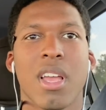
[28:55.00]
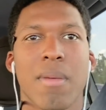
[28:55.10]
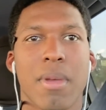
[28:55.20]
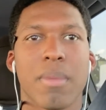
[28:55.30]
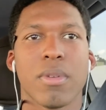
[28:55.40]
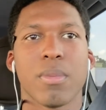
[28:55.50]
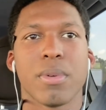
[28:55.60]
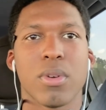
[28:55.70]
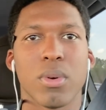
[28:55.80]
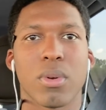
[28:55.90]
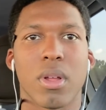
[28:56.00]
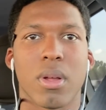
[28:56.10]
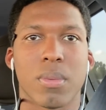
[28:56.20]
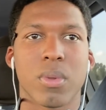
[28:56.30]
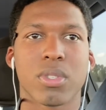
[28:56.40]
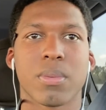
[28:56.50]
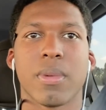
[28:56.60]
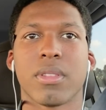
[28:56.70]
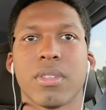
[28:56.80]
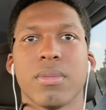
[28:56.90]
maybe it would be cool to throw some
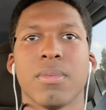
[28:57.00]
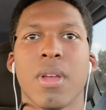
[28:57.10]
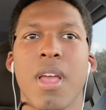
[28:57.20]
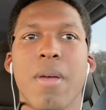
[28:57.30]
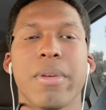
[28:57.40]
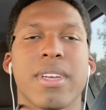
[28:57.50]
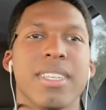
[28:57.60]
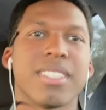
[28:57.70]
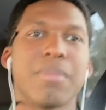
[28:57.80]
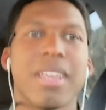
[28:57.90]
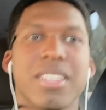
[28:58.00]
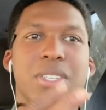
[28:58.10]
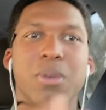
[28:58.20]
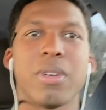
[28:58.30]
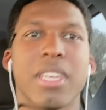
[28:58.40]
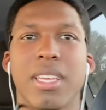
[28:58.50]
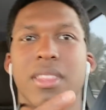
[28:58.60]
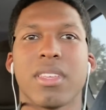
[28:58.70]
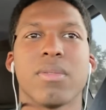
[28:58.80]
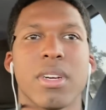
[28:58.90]
out there, because I'm not doing
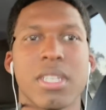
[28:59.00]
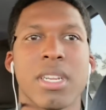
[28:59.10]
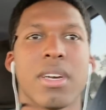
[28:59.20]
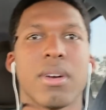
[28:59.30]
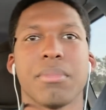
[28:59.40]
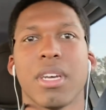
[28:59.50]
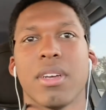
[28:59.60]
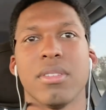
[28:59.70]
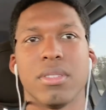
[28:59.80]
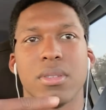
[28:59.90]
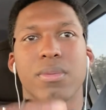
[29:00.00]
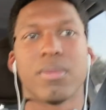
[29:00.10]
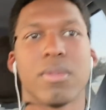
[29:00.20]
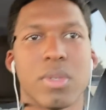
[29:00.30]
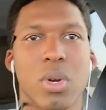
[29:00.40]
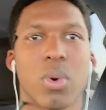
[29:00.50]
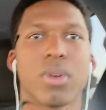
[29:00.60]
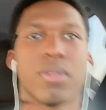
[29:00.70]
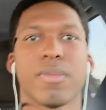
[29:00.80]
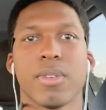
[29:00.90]
anything right now. I'm not,
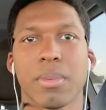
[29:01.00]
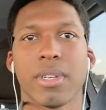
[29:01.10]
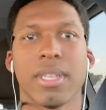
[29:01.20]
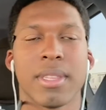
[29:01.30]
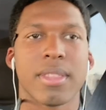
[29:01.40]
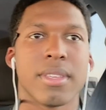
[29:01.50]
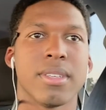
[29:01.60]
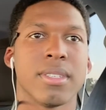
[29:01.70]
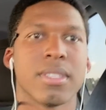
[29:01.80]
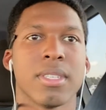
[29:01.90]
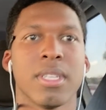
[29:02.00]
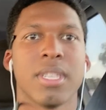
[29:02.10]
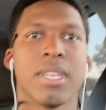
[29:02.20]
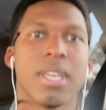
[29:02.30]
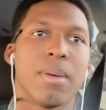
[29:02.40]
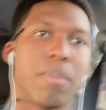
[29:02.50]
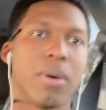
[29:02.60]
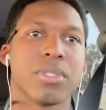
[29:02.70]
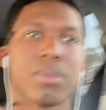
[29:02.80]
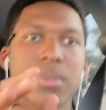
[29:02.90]
recording, filming anything,
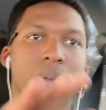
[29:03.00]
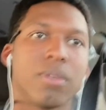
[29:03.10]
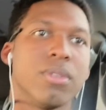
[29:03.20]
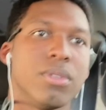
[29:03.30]
posting on